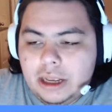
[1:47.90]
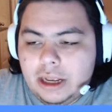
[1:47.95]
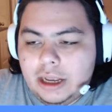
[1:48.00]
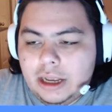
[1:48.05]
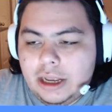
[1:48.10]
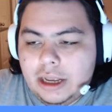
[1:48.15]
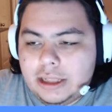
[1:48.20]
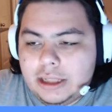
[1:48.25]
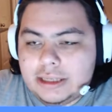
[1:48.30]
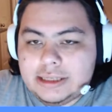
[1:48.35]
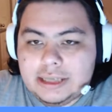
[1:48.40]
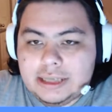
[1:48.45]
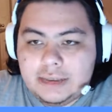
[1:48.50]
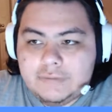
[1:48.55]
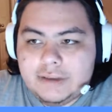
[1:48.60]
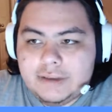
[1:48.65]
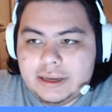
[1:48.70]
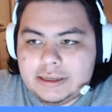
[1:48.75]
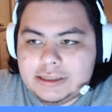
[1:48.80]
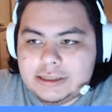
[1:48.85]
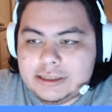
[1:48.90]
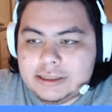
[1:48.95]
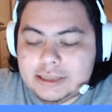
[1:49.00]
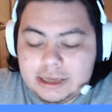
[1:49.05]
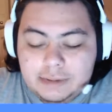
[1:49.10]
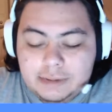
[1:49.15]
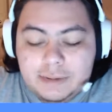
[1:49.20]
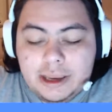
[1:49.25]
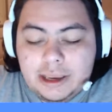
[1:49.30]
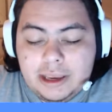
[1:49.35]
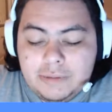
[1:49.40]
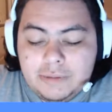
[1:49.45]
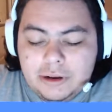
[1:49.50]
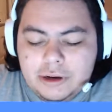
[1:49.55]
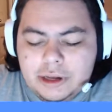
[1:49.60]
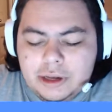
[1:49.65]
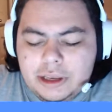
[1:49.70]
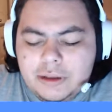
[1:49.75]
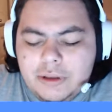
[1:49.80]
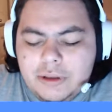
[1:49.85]
in the state of Texas and in my
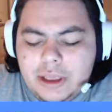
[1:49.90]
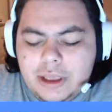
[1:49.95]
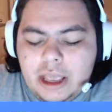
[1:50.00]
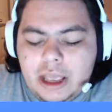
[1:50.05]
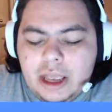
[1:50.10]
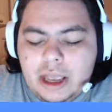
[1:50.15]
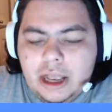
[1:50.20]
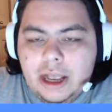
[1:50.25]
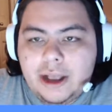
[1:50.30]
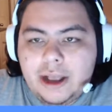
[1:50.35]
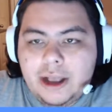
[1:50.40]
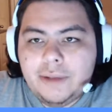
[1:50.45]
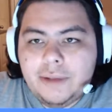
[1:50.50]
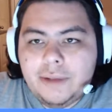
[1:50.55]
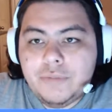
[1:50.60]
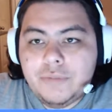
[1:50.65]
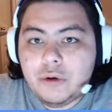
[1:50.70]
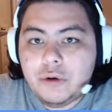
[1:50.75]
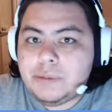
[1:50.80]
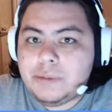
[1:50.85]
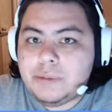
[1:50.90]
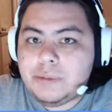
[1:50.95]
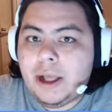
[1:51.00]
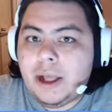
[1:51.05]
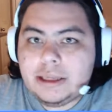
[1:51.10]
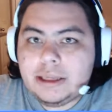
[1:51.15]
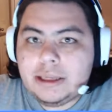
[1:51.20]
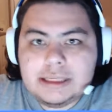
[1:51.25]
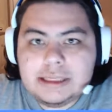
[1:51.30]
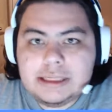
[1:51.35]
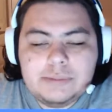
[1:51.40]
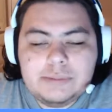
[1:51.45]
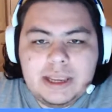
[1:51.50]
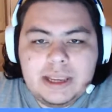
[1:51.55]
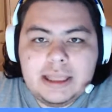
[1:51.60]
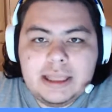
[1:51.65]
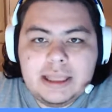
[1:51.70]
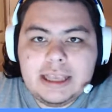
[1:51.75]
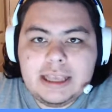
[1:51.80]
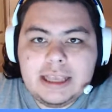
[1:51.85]
community. Those policies
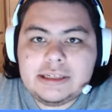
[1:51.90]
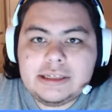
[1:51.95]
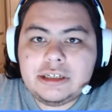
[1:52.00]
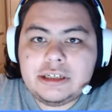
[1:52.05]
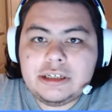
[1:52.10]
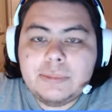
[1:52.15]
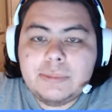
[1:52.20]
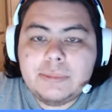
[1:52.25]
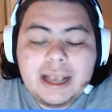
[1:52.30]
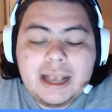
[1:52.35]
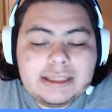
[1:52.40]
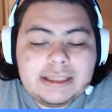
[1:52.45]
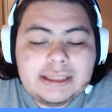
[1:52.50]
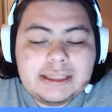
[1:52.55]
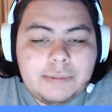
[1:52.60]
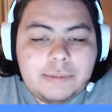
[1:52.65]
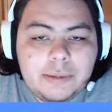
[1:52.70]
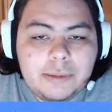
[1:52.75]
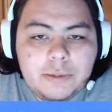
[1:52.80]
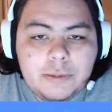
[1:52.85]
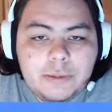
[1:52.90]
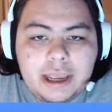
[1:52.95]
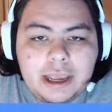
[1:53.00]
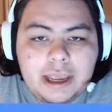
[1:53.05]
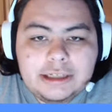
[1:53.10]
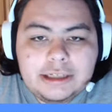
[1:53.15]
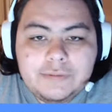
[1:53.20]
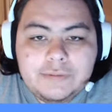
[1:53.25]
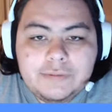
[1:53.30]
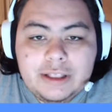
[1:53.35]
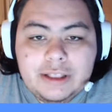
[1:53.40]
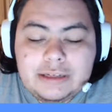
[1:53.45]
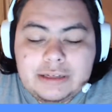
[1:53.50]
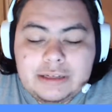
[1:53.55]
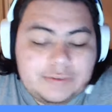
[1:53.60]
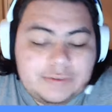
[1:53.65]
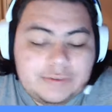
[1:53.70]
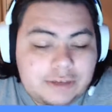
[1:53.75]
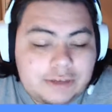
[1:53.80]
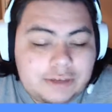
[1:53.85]
being things such as passing a minimum wage of at
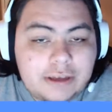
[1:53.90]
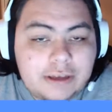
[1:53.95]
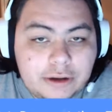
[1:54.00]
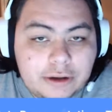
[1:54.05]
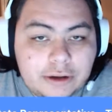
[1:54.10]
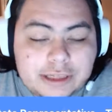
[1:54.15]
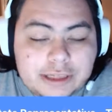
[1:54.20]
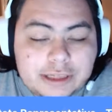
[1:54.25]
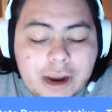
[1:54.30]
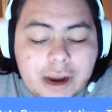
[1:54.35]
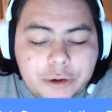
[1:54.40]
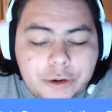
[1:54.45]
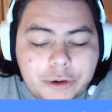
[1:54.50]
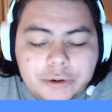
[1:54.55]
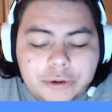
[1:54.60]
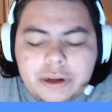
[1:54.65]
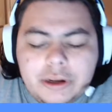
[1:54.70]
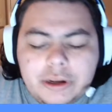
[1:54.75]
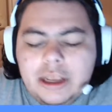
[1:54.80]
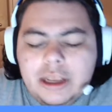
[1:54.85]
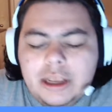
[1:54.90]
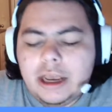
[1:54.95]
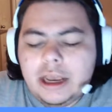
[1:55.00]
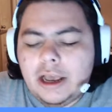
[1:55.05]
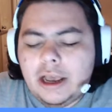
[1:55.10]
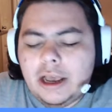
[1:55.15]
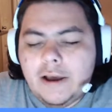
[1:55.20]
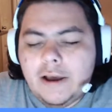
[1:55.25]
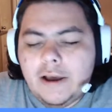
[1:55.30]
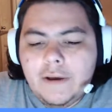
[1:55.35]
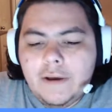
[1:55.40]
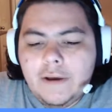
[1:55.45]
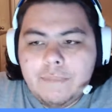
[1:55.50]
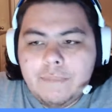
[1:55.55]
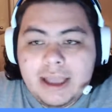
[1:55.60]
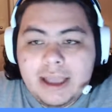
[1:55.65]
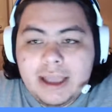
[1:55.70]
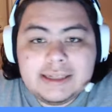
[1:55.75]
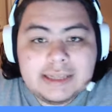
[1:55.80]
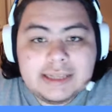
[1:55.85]
least $15 an hour,
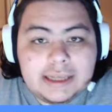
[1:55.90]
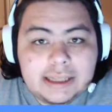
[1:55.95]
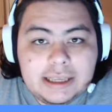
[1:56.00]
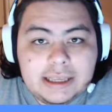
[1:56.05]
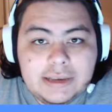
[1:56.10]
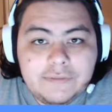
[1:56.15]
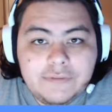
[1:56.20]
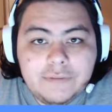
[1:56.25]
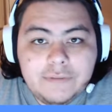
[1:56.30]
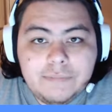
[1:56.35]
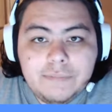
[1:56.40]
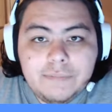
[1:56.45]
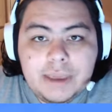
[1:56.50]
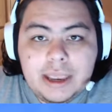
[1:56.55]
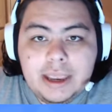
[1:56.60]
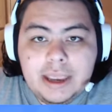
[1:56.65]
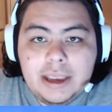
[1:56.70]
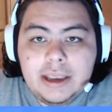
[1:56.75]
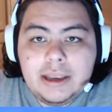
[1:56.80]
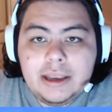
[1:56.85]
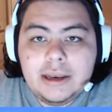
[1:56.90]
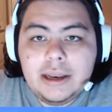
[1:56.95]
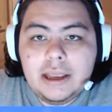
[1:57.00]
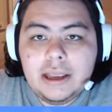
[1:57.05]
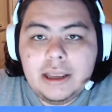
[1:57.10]
paid sick leave, paid